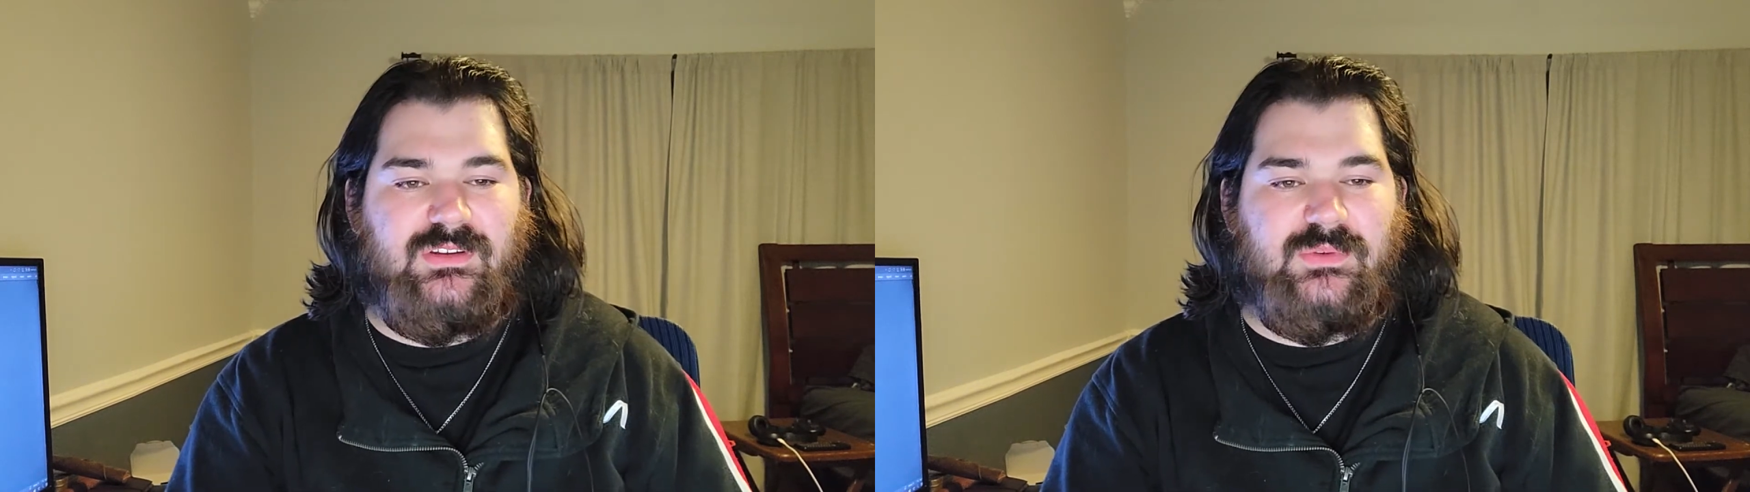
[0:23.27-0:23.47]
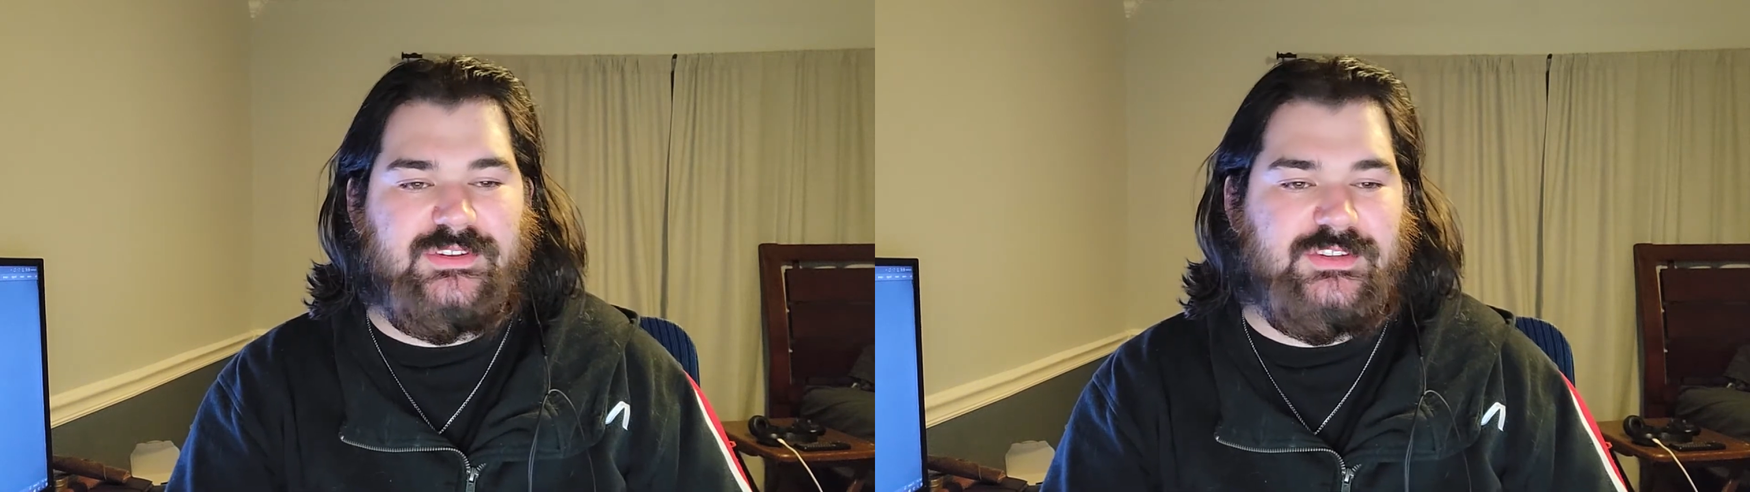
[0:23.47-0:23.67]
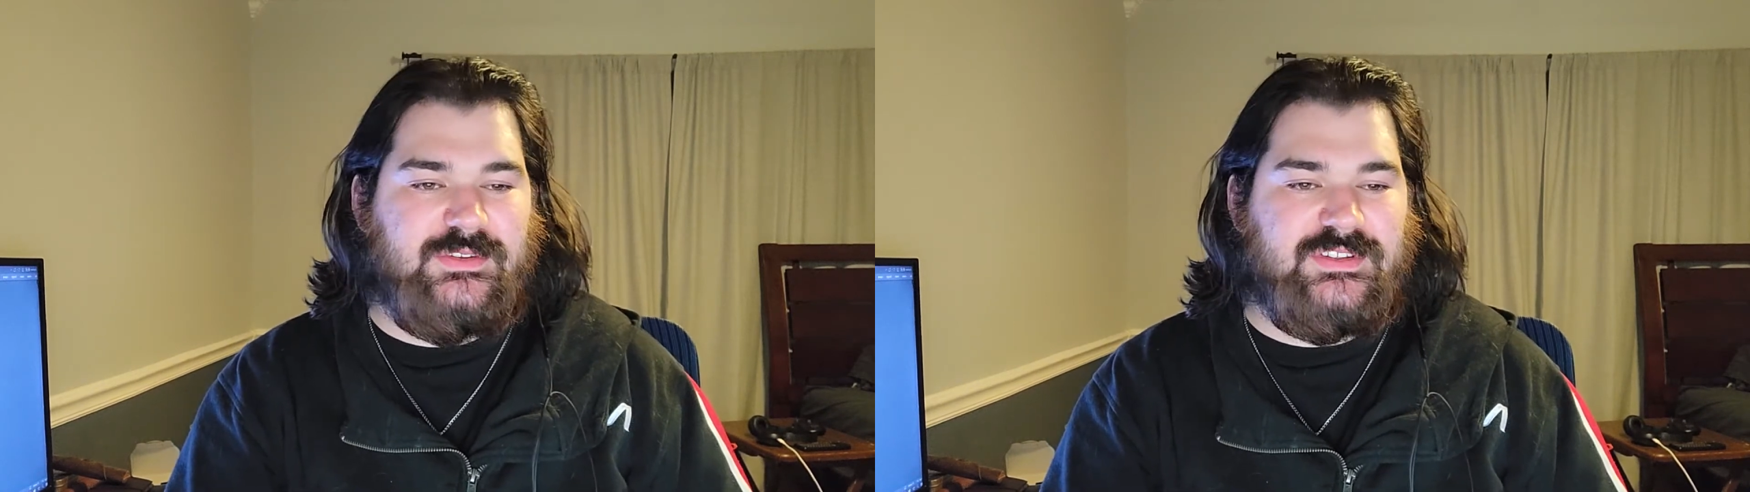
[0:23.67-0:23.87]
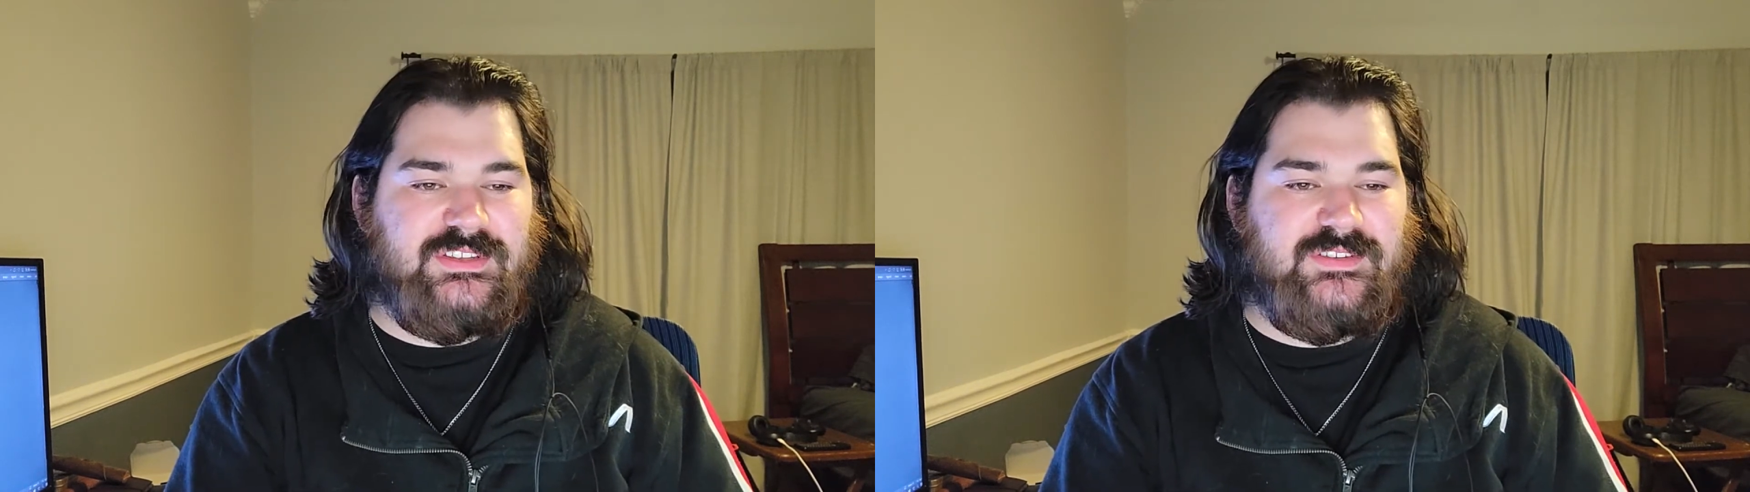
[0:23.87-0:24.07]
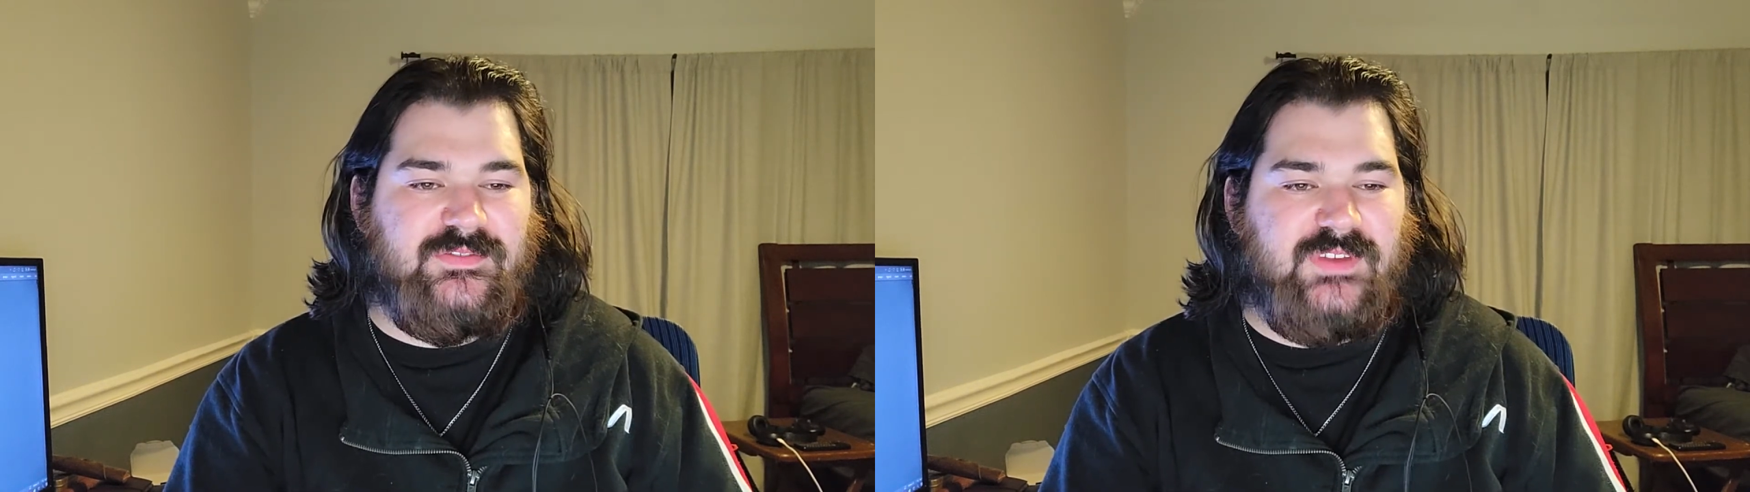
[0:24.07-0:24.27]
which
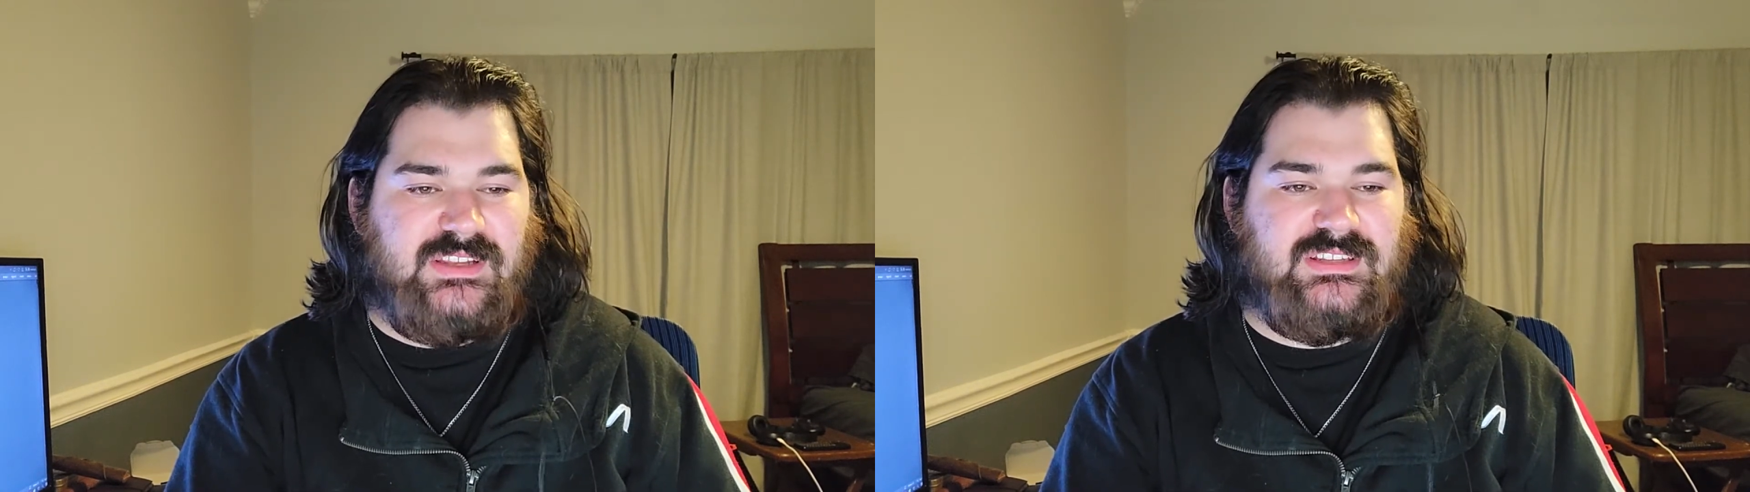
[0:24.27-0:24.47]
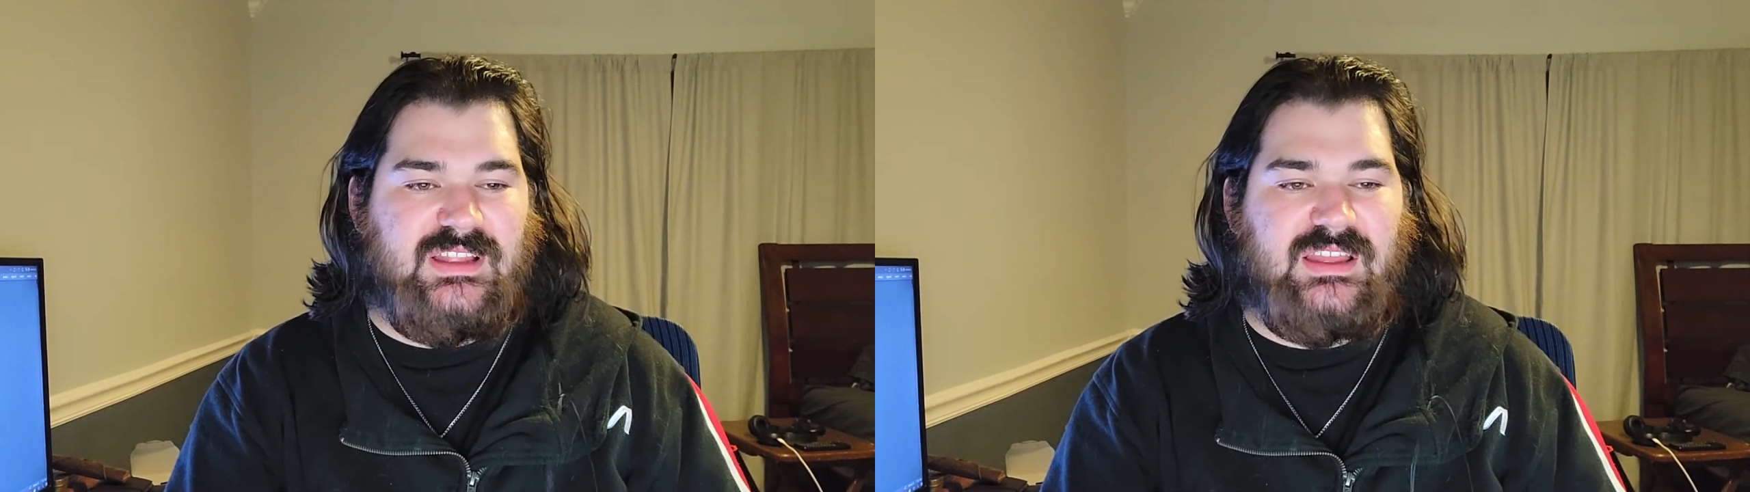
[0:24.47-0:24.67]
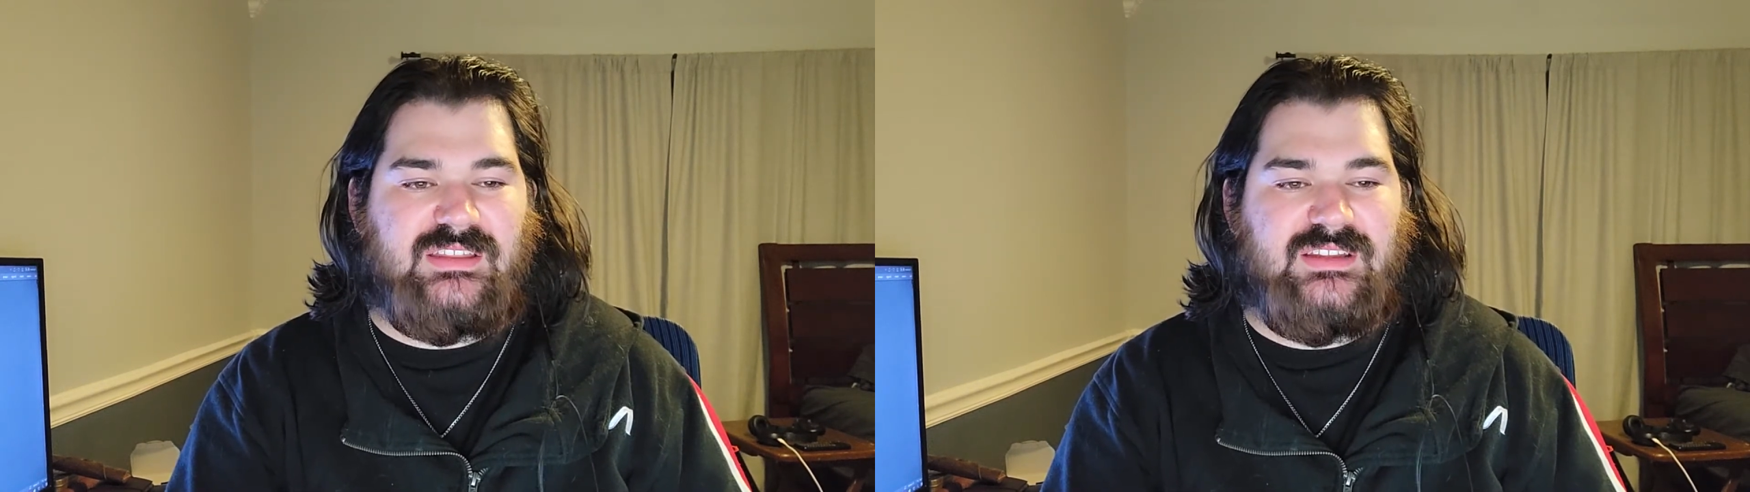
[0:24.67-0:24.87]
uses fixed-length